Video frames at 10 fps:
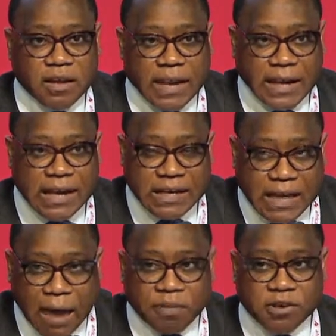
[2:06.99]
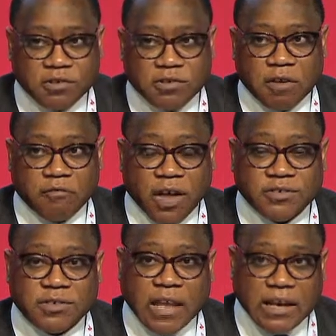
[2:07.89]
They need the capital to
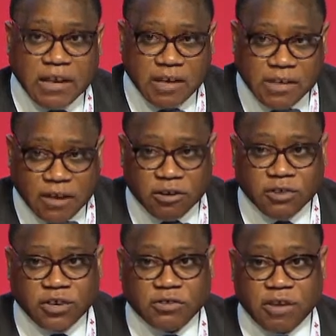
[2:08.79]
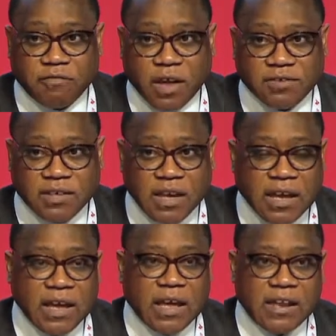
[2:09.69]
invest, they need the technology to invest,
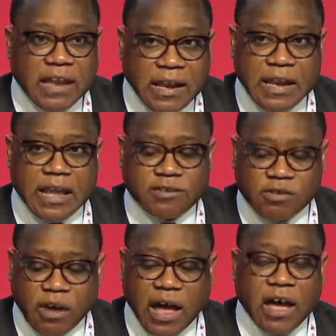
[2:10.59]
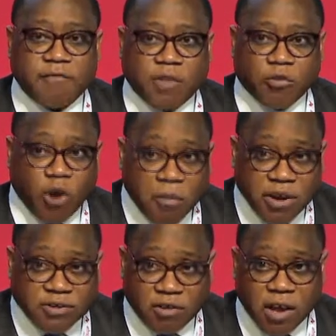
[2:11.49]
they need to have the raw
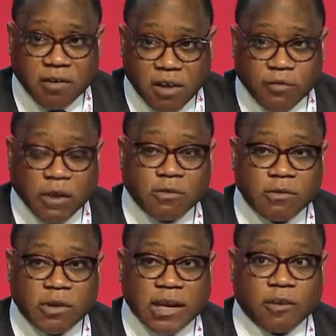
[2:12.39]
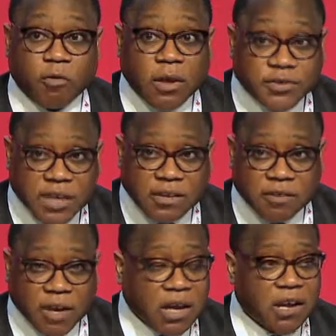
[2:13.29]
material, if they're looking at the real sector
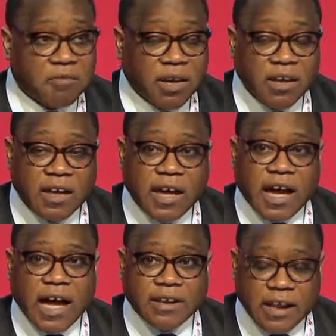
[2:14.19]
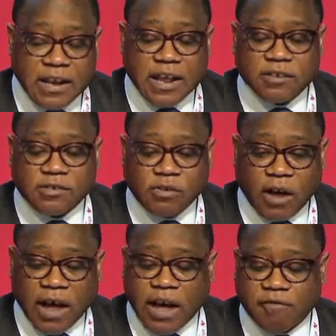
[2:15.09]
of the economy, and they need to
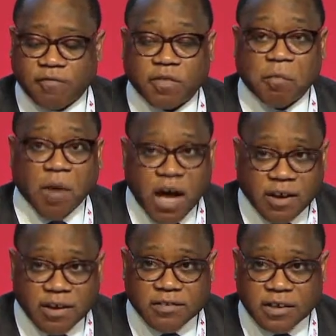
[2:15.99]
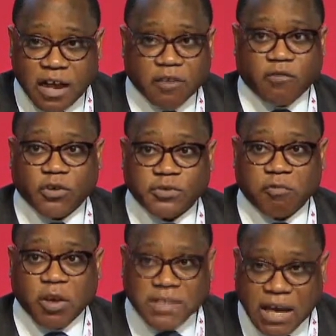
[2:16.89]
have the market, and of course the
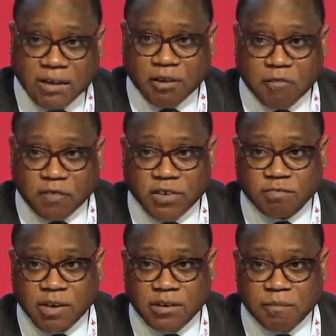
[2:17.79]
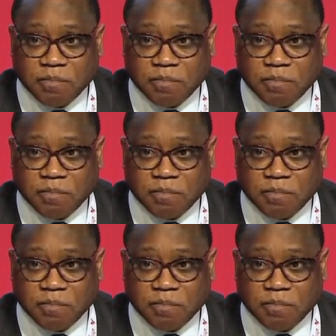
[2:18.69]
return on investment.